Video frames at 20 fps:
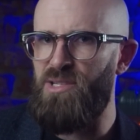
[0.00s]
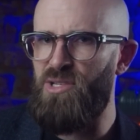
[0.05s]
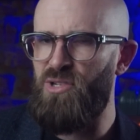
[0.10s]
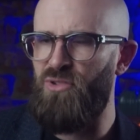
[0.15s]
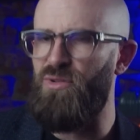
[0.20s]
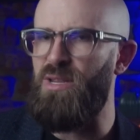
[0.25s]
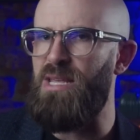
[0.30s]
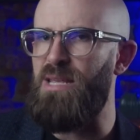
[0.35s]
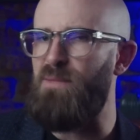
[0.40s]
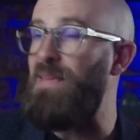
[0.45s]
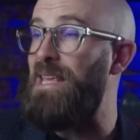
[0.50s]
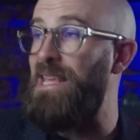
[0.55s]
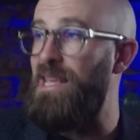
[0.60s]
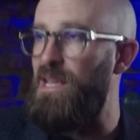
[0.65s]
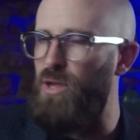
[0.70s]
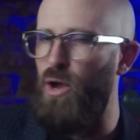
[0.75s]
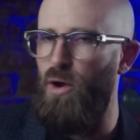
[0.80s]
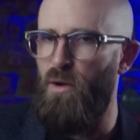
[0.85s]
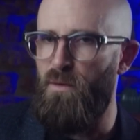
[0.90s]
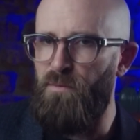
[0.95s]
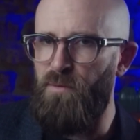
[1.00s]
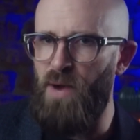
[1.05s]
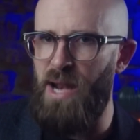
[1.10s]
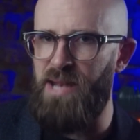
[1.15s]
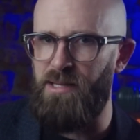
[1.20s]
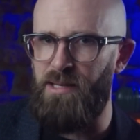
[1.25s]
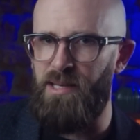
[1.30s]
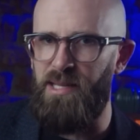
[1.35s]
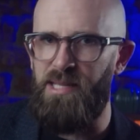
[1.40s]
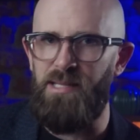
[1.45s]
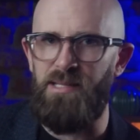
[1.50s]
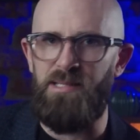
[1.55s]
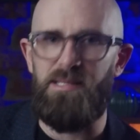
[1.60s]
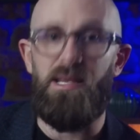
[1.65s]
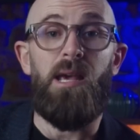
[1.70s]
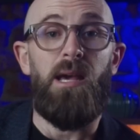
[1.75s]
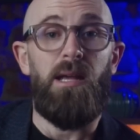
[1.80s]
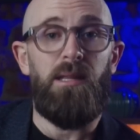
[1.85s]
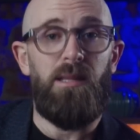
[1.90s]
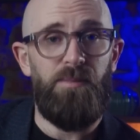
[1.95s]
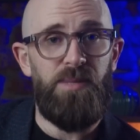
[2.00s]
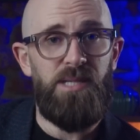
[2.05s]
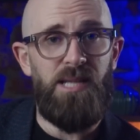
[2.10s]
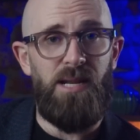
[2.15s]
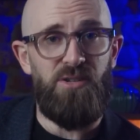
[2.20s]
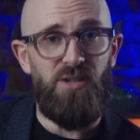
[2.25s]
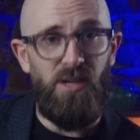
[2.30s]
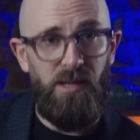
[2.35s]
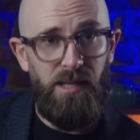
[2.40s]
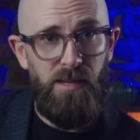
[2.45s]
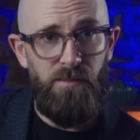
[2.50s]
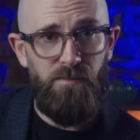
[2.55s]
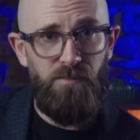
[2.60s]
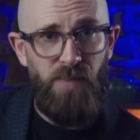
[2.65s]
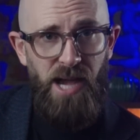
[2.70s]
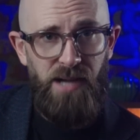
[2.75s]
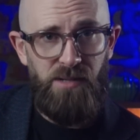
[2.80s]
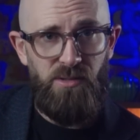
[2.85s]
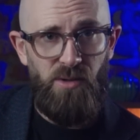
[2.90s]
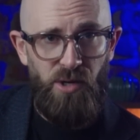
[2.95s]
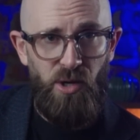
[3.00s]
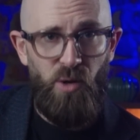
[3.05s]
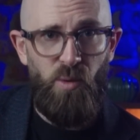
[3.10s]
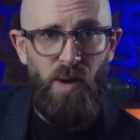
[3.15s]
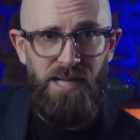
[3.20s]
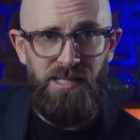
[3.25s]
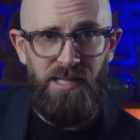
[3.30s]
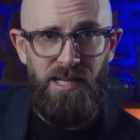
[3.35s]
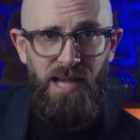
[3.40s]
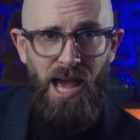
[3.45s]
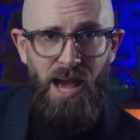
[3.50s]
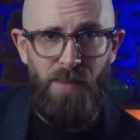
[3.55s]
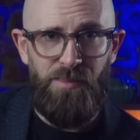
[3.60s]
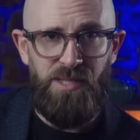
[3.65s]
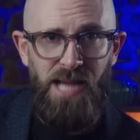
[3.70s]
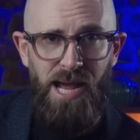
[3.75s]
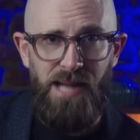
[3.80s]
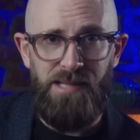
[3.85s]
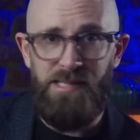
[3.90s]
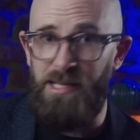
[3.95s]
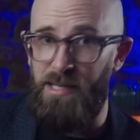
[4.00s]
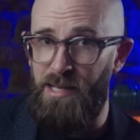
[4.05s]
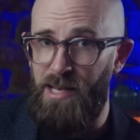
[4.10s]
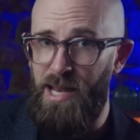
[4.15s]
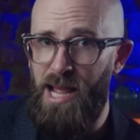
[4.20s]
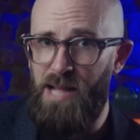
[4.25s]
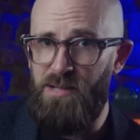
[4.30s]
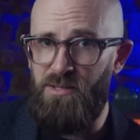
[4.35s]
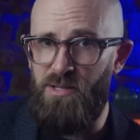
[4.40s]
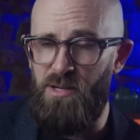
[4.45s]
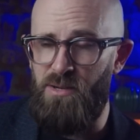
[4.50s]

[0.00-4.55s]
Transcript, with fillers: scream eco-friendly, and the potential impact on aquatic habitats and land